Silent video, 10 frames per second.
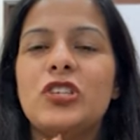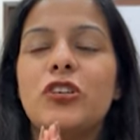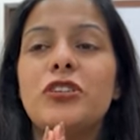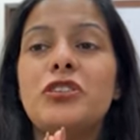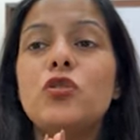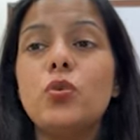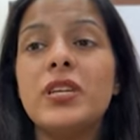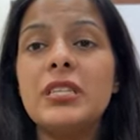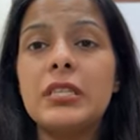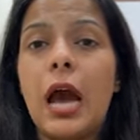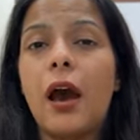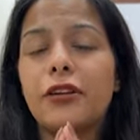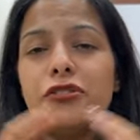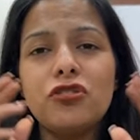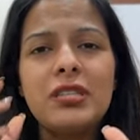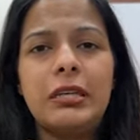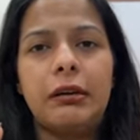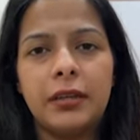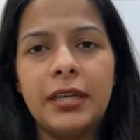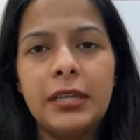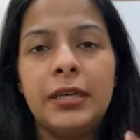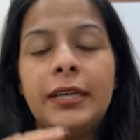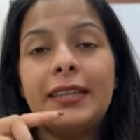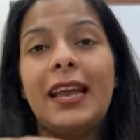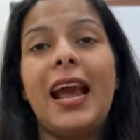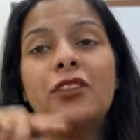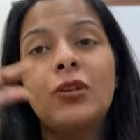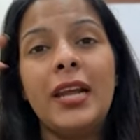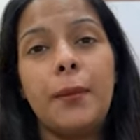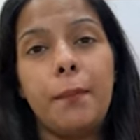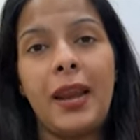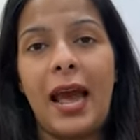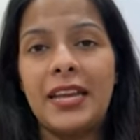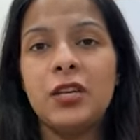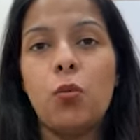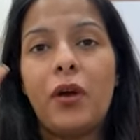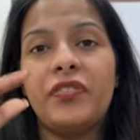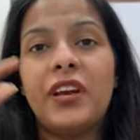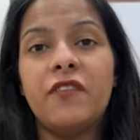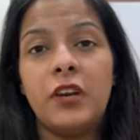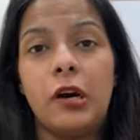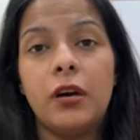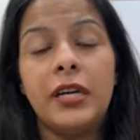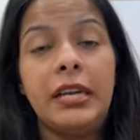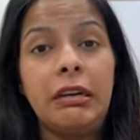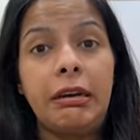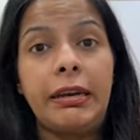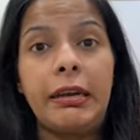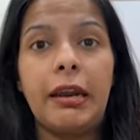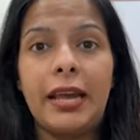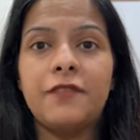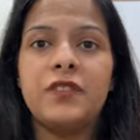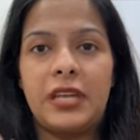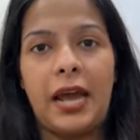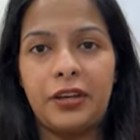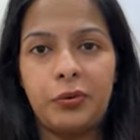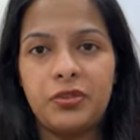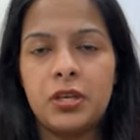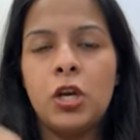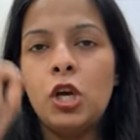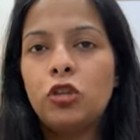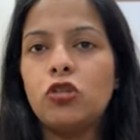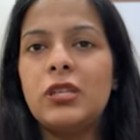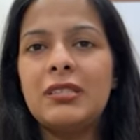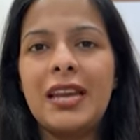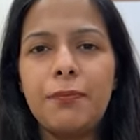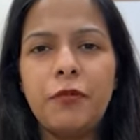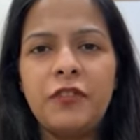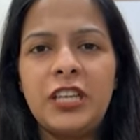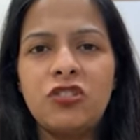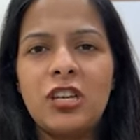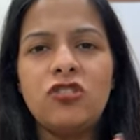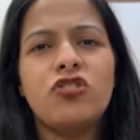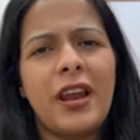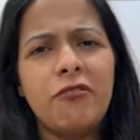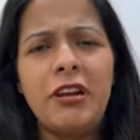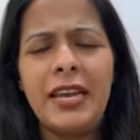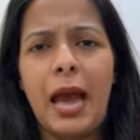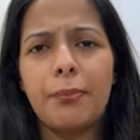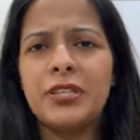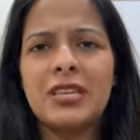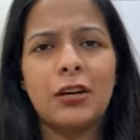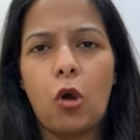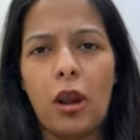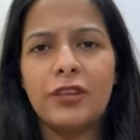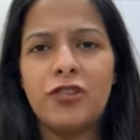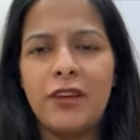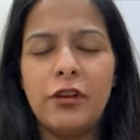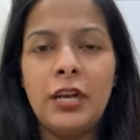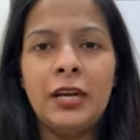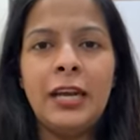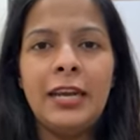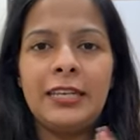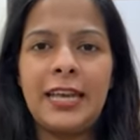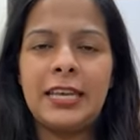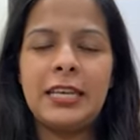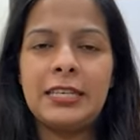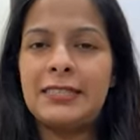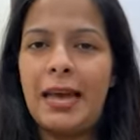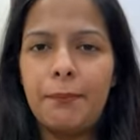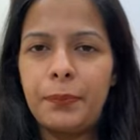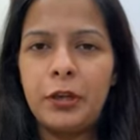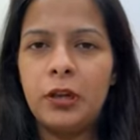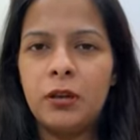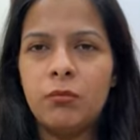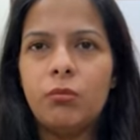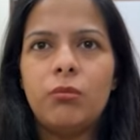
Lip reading: because your students aren't just learning, they're actually applying what they've learned in real life scenarios. So this type of teaching generally happens at college level. Take an example,